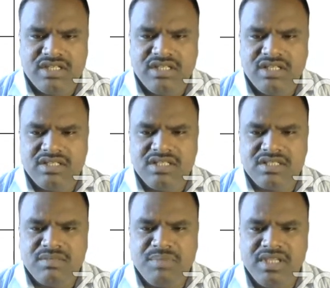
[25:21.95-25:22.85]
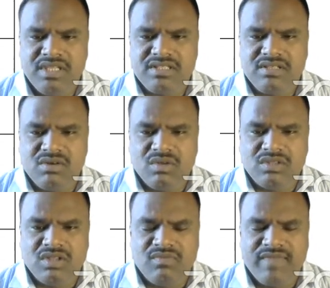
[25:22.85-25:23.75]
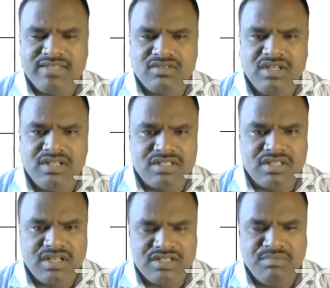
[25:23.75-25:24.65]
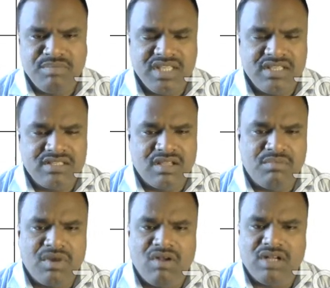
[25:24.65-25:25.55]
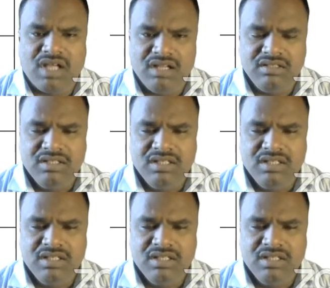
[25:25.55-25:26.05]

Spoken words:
Here, this pinkish growth on vascular discoloration, pinkish or brown color.